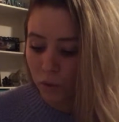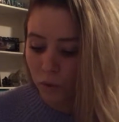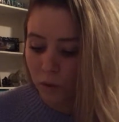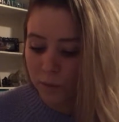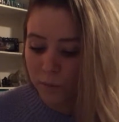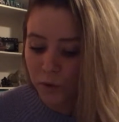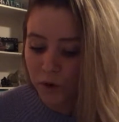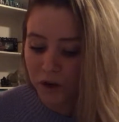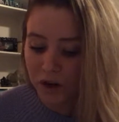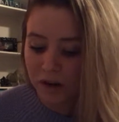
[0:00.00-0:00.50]

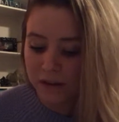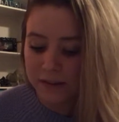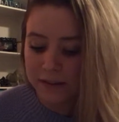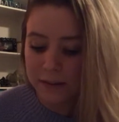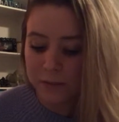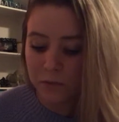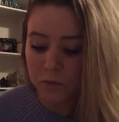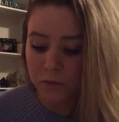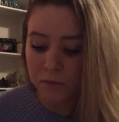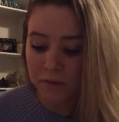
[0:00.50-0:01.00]
One more
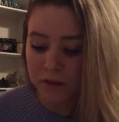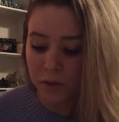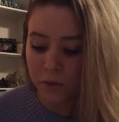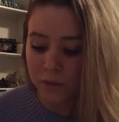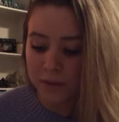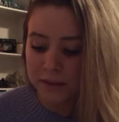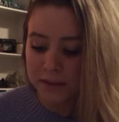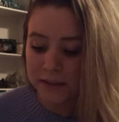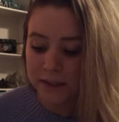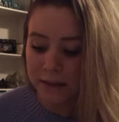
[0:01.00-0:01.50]
concept would be
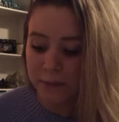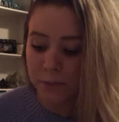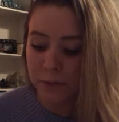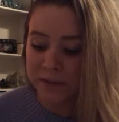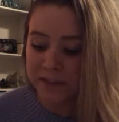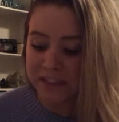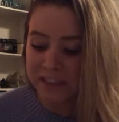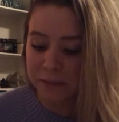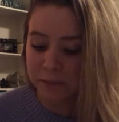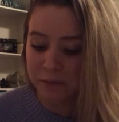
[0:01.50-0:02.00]
when Simon
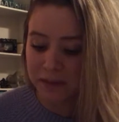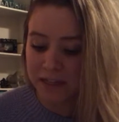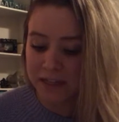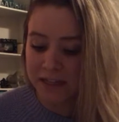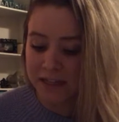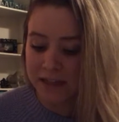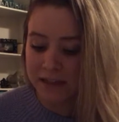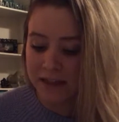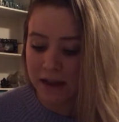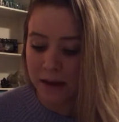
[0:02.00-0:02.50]
was
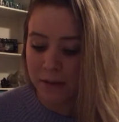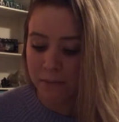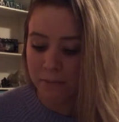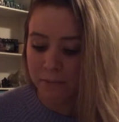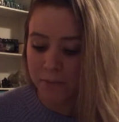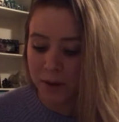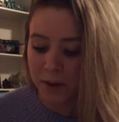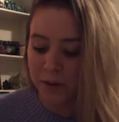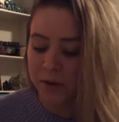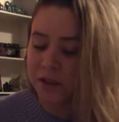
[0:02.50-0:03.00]
explaining that
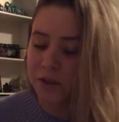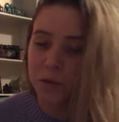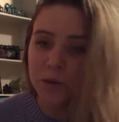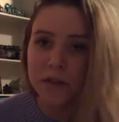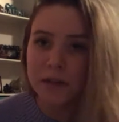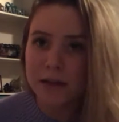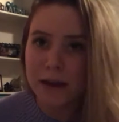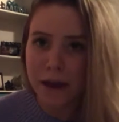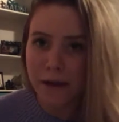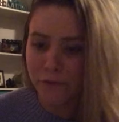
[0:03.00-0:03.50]
parents
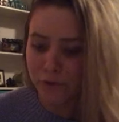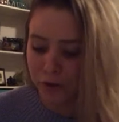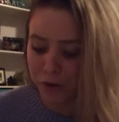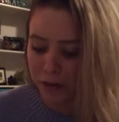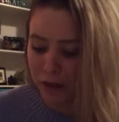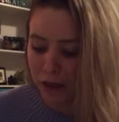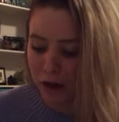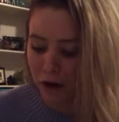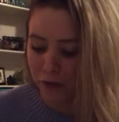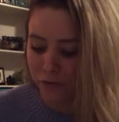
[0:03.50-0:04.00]
would never
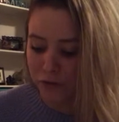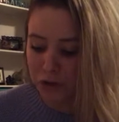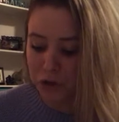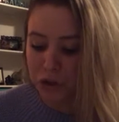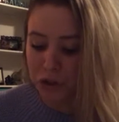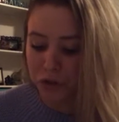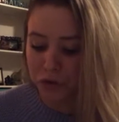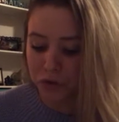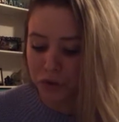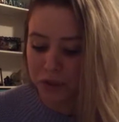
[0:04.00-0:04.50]
lay off their
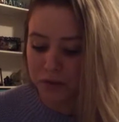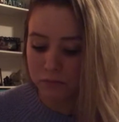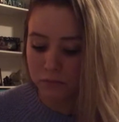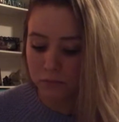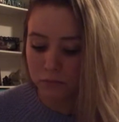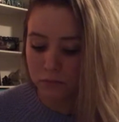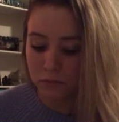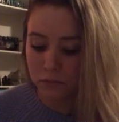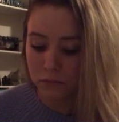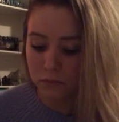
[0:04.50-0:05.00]
children.
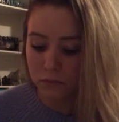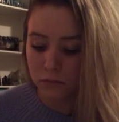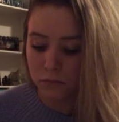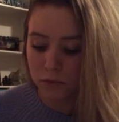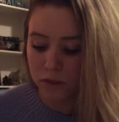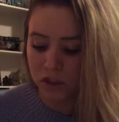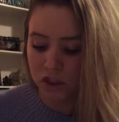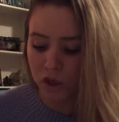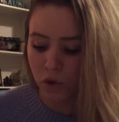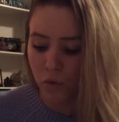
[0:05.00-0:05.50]

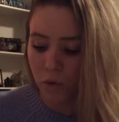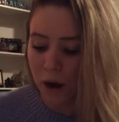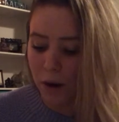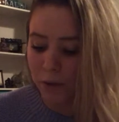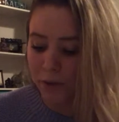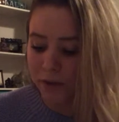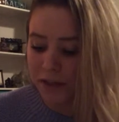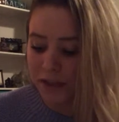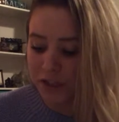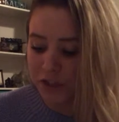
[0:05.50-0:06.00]
So why
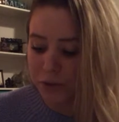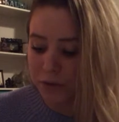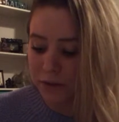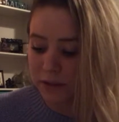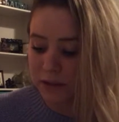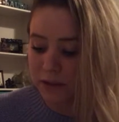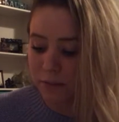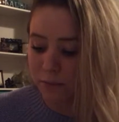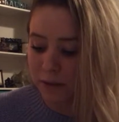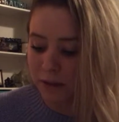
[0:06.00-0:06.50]
would they do it
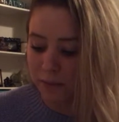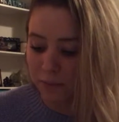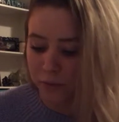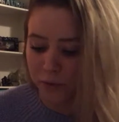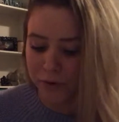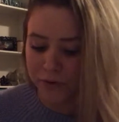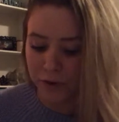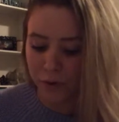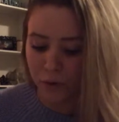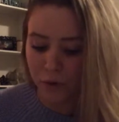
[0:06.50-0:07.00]
to the people
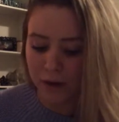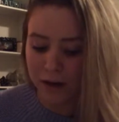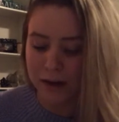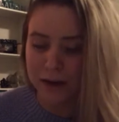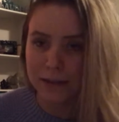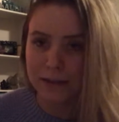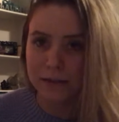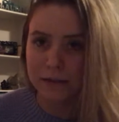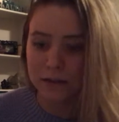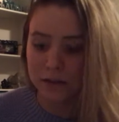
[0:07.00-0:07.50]
in their
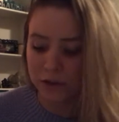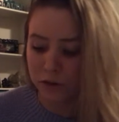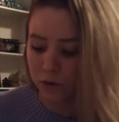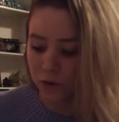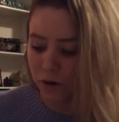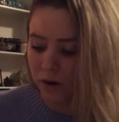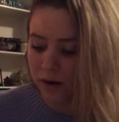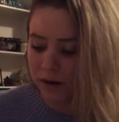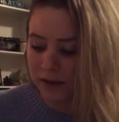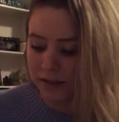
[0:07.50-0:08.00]

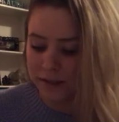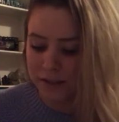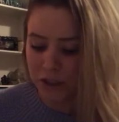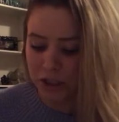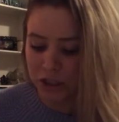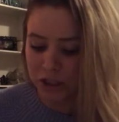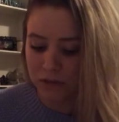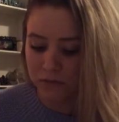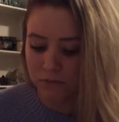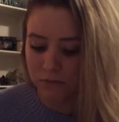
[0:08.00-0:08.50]

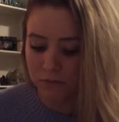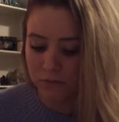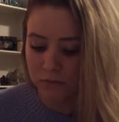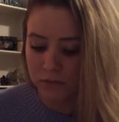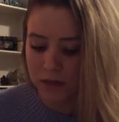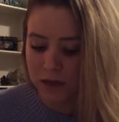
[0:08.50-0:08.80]
organization?